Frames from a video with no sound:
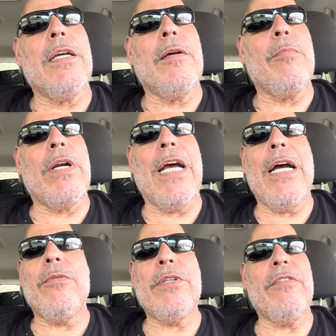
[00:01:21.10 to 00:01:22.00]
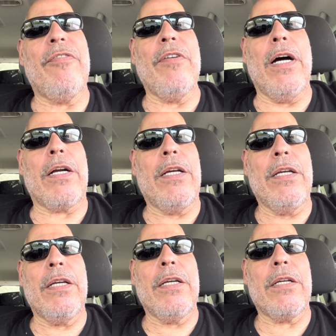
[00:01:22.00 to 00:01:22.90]
But how in the fuck
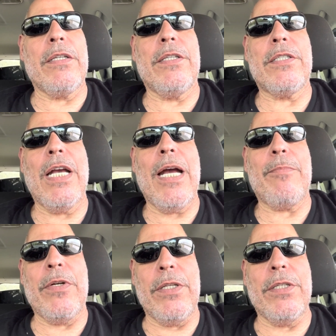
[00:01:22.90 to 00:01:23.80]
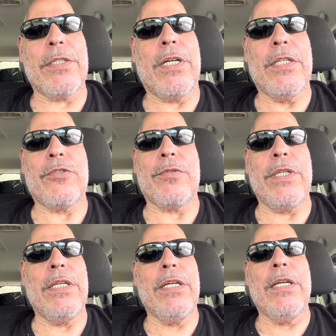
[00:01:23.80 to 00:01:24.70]
could this happen in this country?